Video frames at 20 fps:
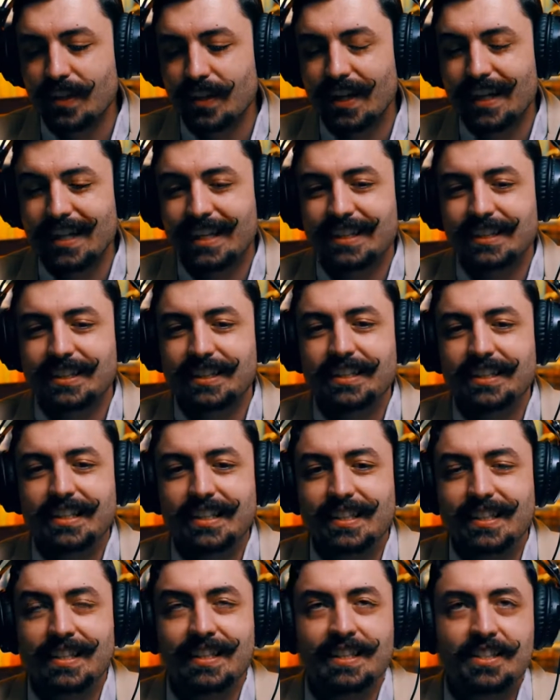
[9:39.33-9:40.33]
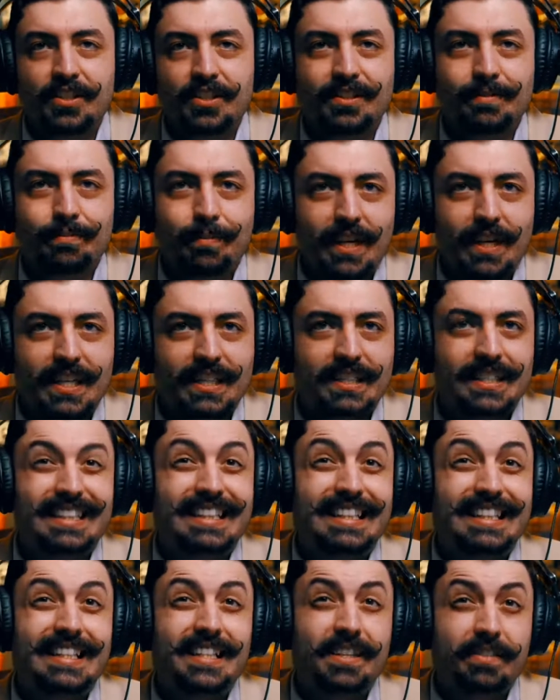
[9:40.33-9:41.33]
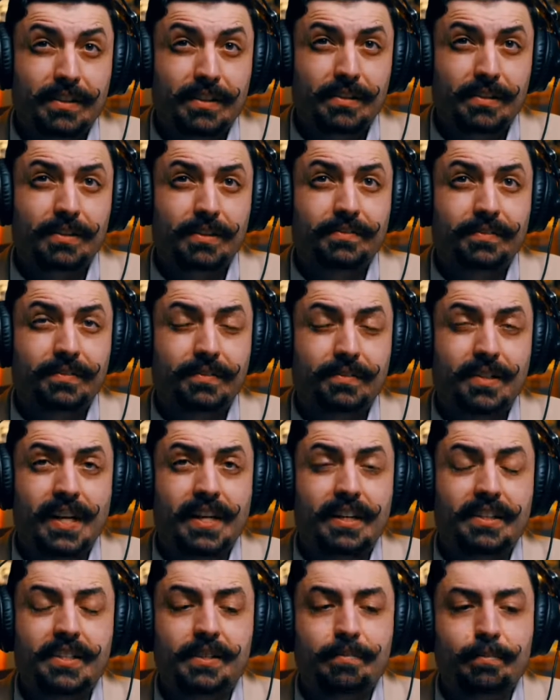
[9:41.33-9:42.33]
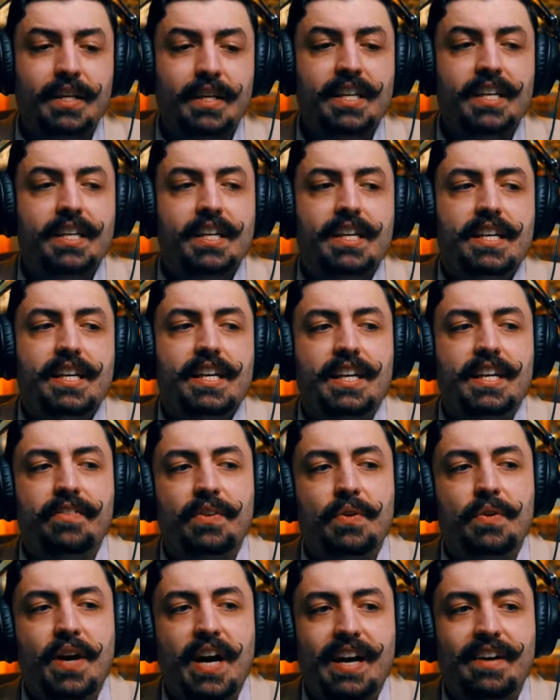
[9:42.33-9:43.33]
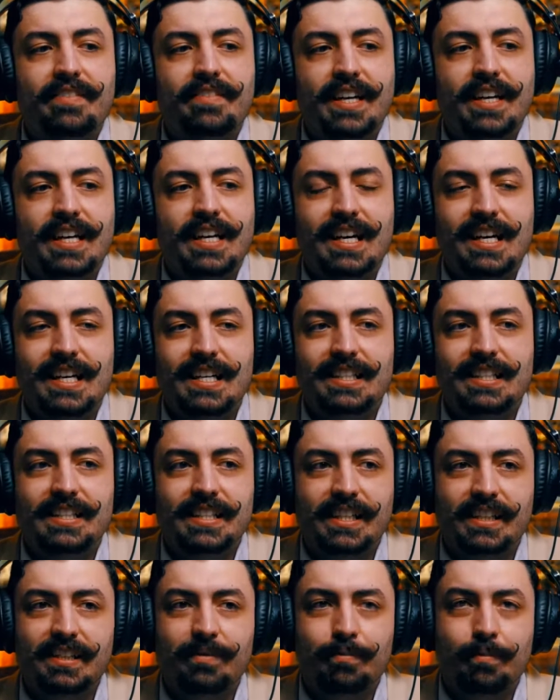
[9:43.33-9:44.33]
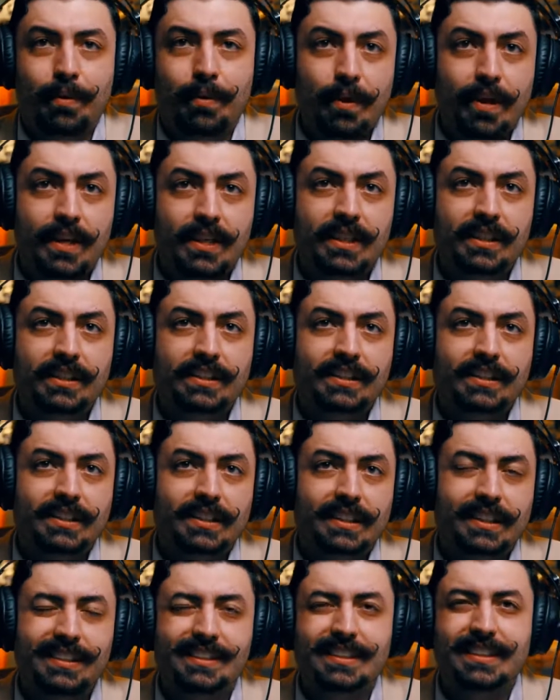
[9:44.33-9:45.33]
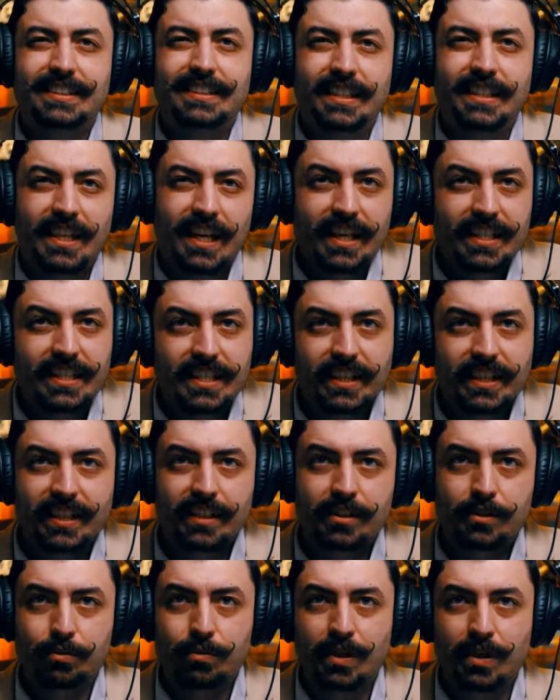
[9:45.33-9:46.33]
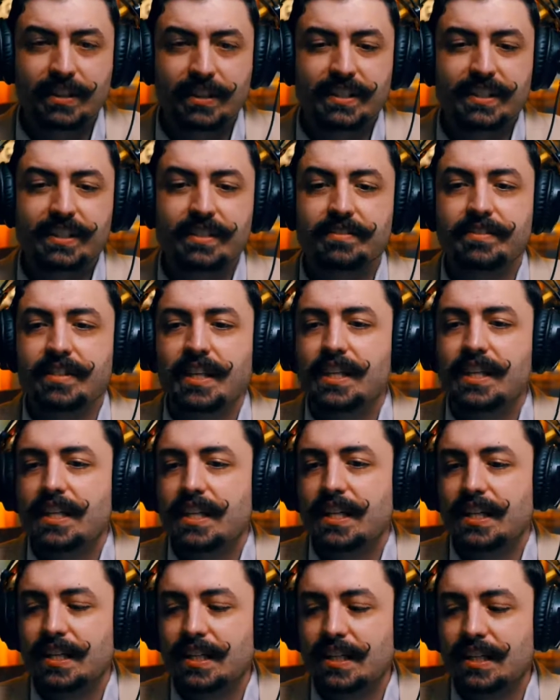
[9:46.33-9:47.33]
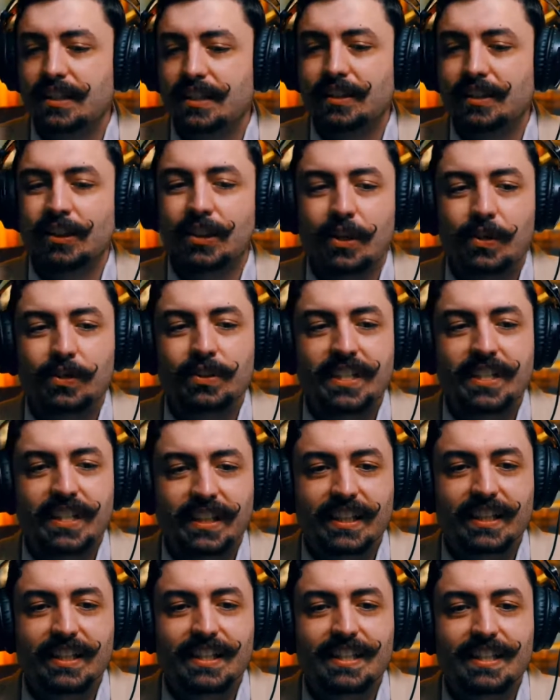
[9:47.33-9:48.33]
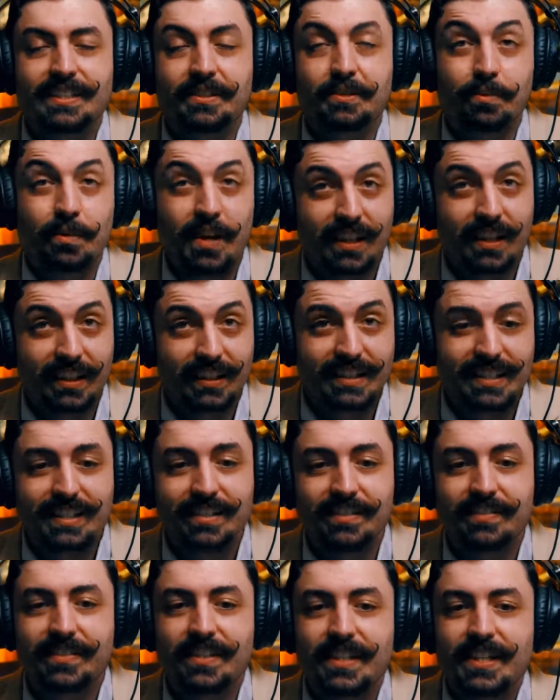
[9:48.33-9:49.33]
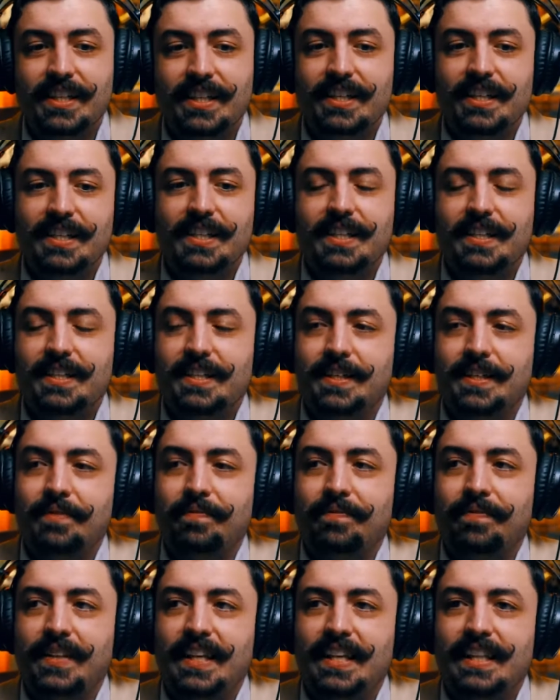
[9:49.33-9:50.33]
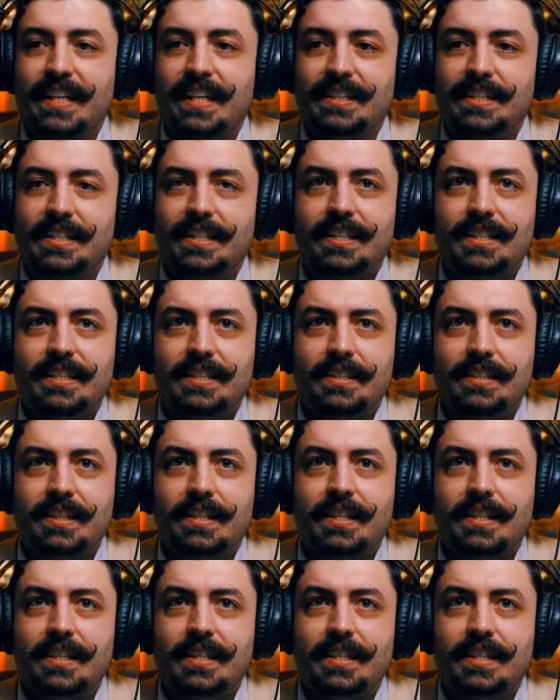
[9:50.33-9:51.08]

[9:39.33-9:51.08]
it just makes it difficult, right? To me, if you have a high ticket product, and like I said, high ticket is relative, low ticket is relative. And that's the